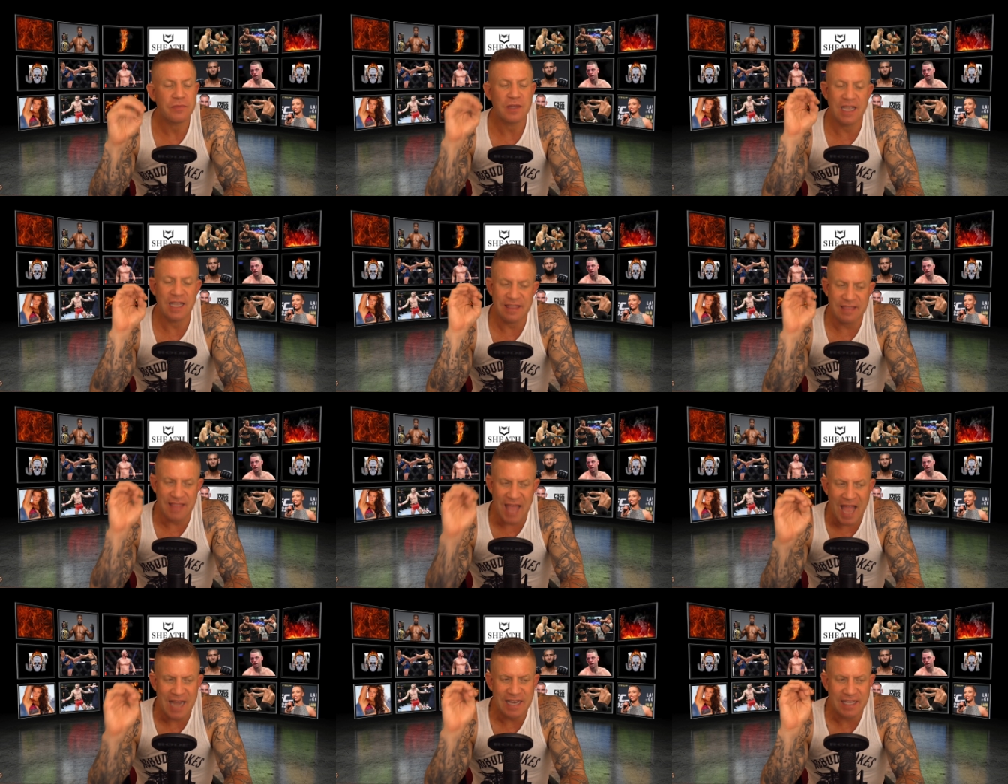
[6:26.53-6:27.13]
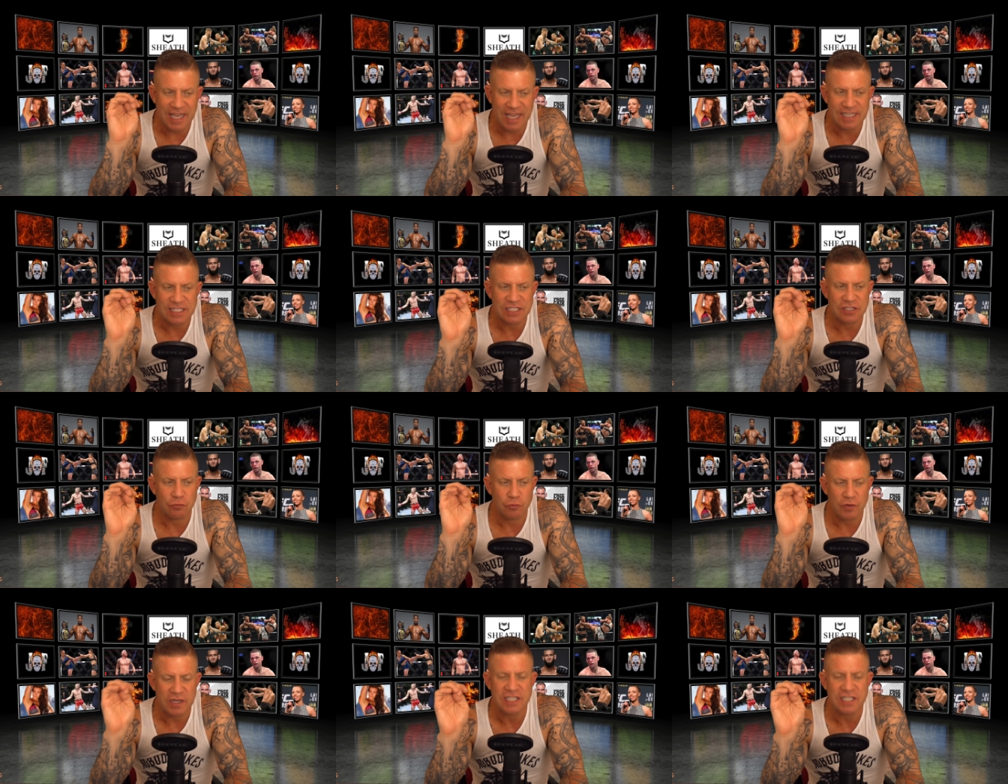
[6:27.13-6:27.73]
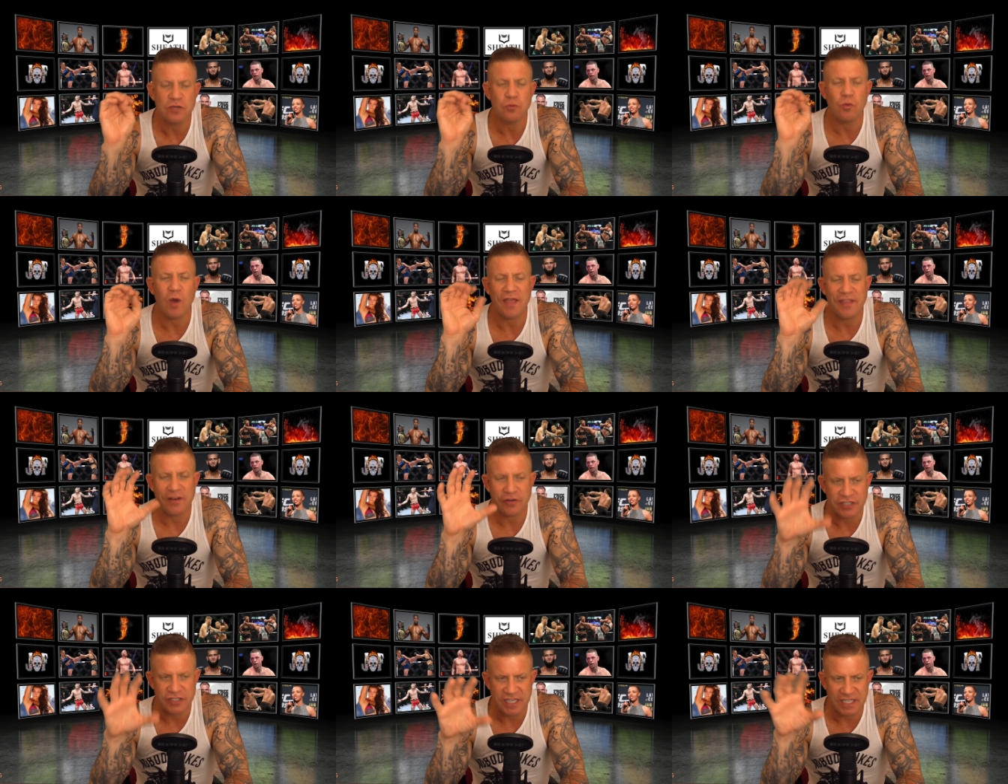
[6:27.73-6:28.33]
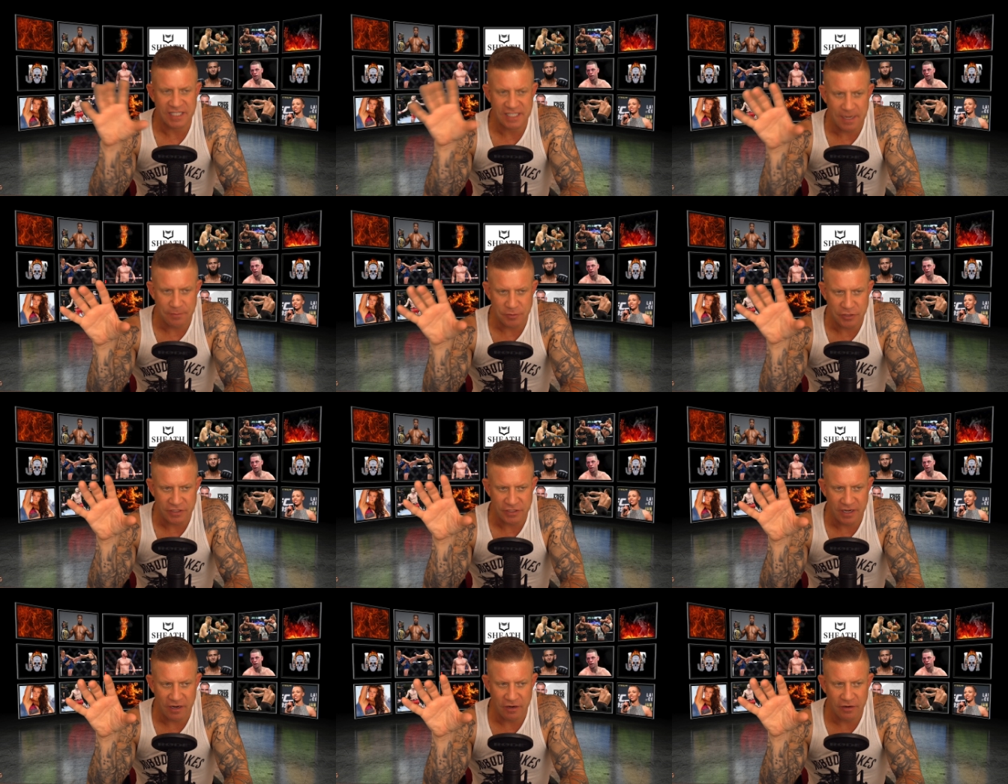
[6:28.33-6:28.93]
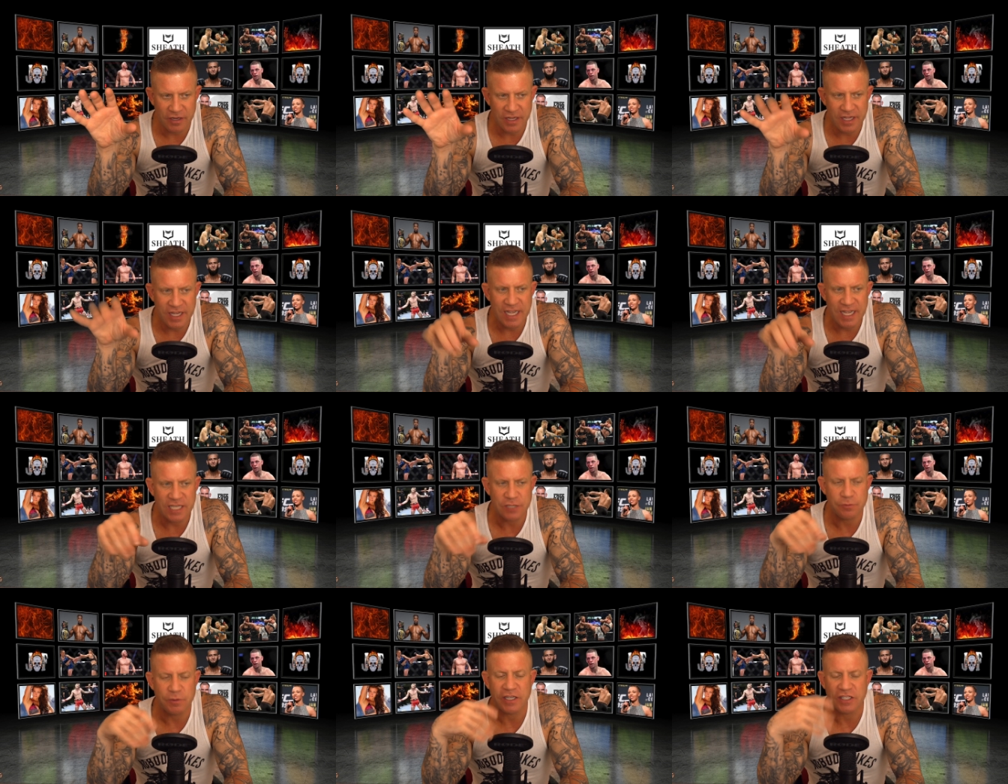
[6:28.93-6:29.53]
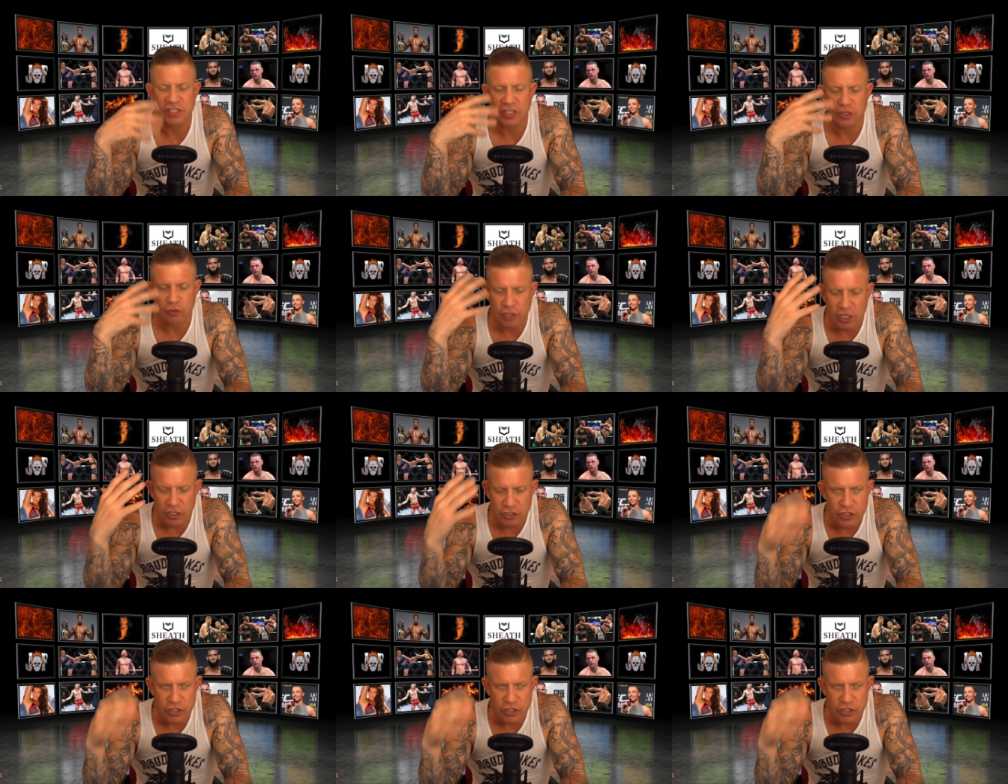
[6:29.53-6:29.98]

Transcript: in that case, the reason why there was an exception there is because there was a,